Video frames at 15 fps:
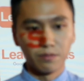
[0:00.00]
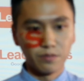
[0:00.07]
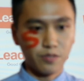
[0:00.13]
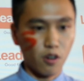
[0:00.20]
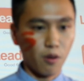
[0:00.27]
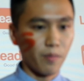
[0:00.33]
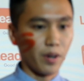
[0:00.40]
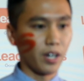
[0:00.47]

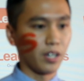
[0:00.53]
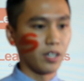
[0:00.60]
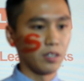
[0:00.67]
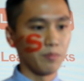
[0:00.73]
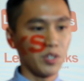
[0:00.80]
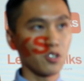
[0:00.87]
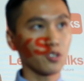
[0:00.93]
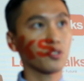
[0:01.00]
for my
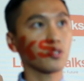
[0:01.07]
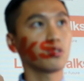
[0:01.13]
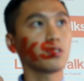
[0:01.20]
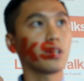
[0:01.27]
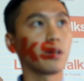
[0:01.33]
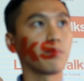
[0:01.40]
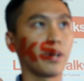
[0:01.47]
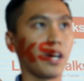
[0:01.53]
middle school
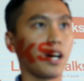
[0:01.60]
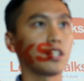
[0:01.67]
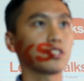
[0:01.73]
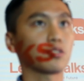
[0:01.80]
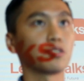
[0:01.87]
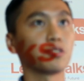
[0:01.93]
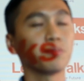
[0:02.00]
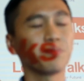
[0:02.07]
and my high
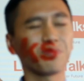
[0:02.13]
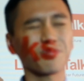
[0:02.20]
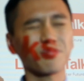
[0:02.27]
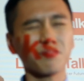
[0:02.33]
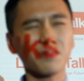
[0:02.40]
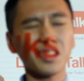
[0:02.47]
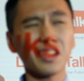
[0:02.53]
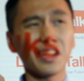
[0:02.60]
school.
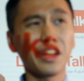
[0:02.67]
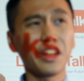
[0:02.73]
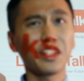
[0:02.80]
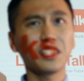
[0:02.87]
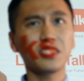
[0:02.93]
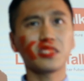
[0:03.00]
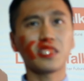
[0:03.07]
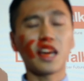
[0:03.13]
It
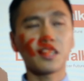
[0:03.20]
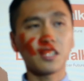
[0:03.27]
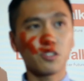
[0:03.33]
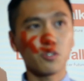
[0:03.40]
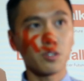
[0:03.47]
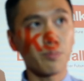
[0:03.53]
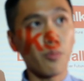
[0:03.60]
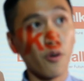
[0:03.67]
is getting
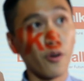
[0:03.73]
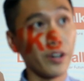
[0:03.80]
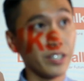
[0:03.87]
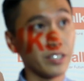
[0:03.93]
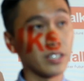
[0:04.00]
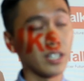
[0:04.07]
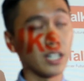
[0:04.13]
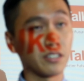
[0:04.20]
to the
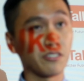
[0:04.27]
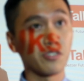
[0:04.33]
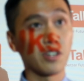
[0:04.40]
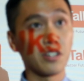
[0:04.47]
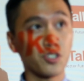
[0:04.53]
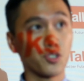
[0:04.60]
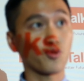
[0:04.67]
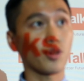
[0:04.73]
point that
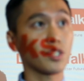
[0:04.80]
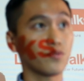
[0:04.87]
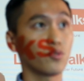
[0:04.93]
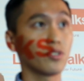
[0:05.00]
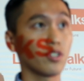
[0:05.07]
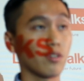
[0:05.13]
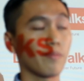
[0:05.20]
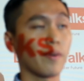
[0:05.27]
really stressful
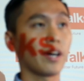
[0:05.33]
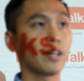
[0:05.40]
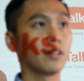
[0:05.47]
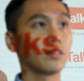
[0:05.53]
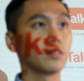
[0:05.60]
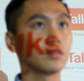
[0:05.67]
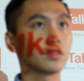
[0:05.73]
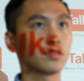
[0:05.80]
during my
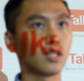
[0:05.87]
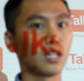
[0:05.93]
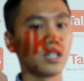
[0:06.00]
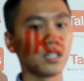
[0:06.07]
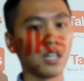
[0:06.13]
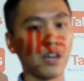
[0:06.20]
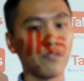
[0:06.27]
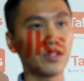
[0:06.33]

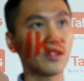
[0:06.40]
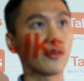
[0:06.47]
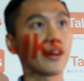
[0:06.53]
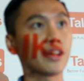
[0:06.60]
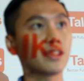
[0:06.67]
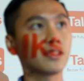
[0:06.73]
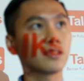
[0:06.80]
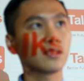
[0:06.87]
11th
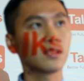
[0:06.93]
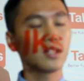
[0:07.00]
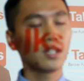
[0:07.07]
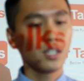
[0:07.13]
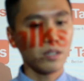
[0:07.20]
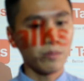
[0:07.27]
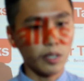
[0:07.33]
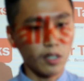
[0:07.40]
grade,
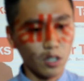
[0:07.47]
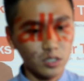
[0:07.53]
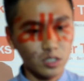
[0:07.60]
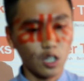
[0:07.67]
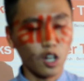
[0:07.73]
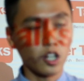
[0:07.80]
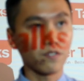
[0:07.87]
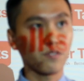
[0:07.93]
because
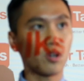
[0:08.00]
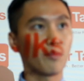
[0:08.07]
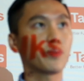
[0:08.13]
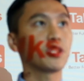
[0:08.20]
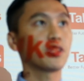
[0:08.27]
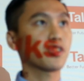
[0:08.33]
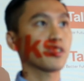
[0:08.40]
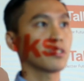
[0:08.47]
a lot of
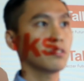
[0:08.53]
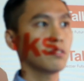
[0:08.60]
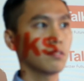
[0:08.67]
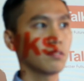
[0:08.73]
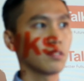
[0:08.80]
competition